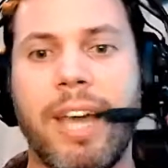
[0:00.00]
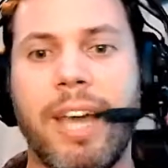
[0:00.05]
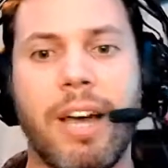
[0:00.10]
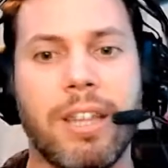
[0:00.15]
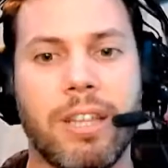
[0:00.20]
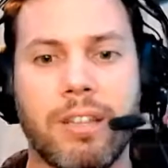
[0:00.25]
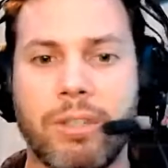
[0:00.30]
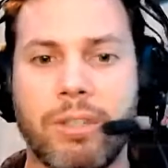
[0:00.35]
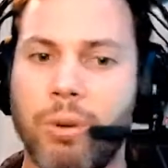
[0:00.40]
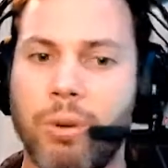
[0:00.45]
hey,
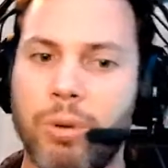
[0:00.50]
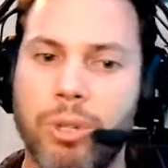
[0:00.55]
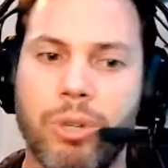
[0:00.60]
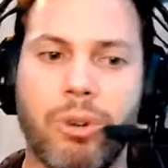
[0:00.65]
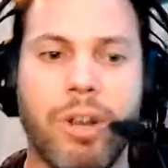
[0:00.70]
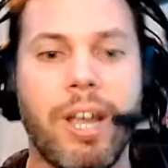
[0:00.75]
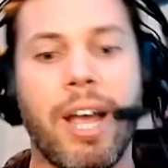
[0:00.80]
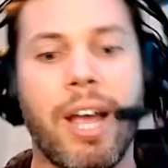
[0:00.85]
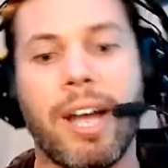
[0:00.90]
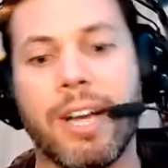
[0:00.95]
I'd love to work with
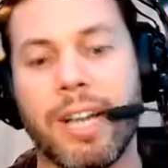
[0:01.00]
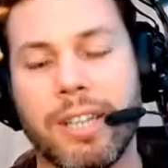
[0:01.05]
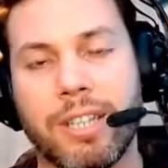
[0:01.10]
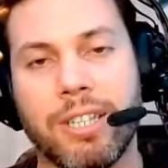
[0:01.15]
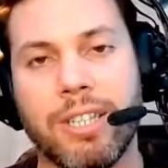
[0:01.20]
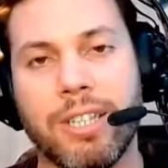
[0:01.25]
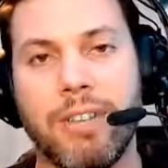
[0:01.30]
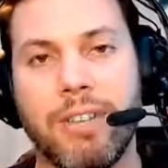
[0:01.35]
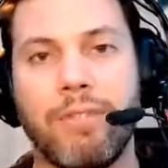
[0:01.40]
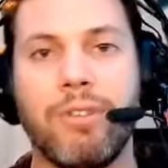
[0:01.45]
you, or hey, I got
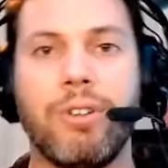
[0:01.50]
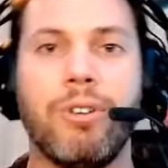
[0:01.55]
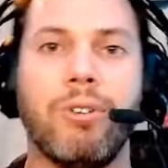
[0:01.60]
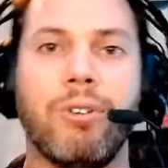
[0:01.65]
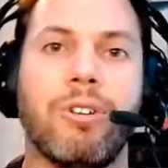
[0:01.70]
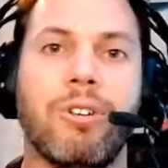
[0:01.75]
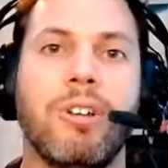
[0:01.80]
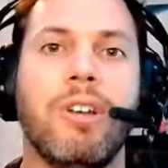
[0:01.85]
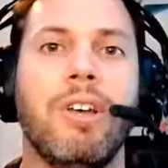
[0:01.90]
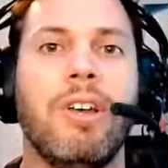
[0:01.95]
this thing for
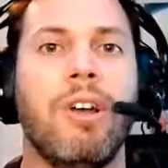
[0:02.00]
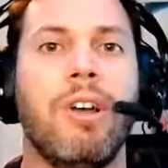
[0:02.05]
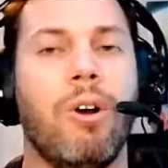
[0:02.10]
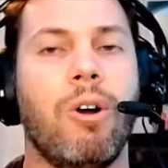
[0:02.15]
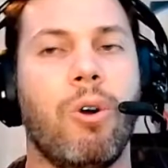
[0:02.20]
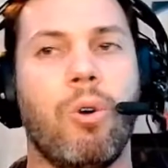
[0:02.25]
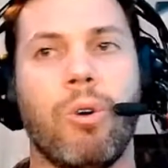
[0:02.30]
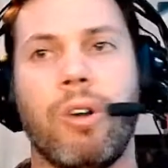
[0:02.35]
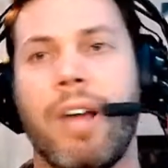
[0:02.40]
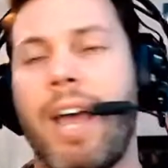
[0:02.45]
you,
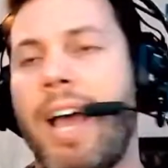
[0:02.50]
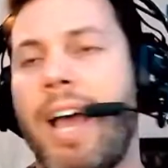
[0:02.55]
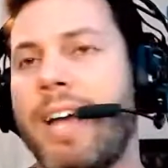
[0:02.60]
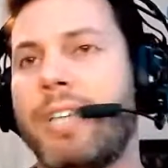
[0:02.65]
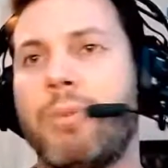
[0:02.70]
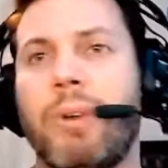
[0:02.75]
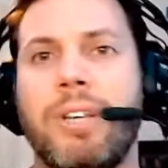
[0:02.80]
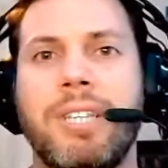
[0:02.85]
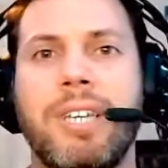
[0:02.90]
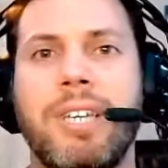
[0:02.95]
or
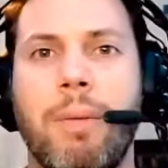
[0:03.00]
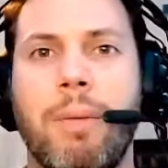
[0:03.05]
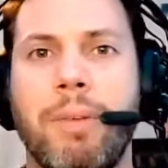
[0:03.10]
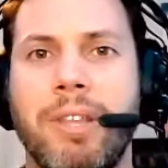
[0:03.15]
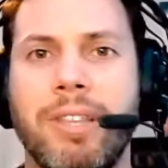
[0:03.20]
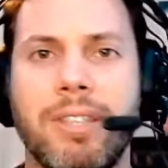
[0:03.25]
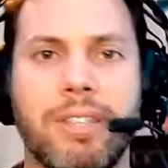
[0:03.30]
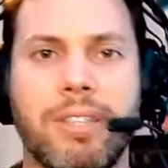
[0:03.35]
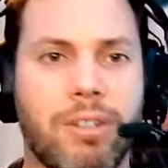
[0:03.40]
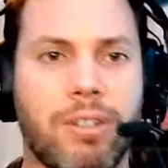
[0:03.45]
XYZ. I
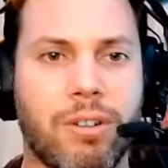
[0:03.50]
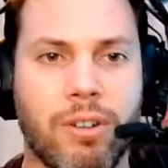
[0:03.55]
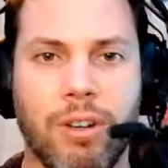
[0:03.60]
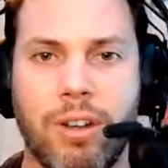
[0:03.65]
mean,